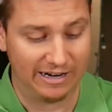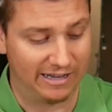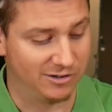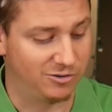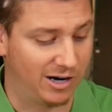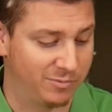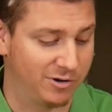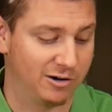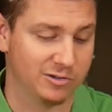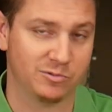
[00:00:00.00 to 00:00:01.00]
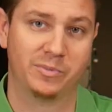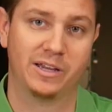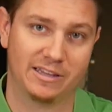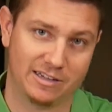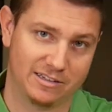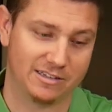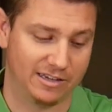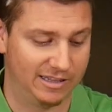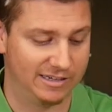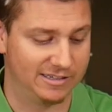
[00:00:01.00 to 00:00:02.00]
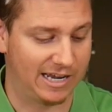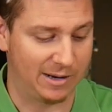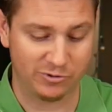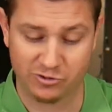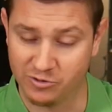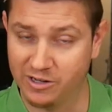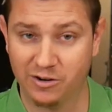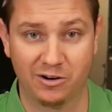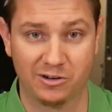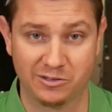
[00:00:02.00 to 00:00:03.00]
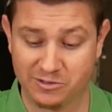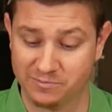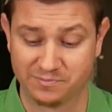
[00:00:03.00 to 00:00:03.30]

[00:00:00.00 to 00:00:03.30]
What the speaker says: And the trap cards would be in these tapestry cards.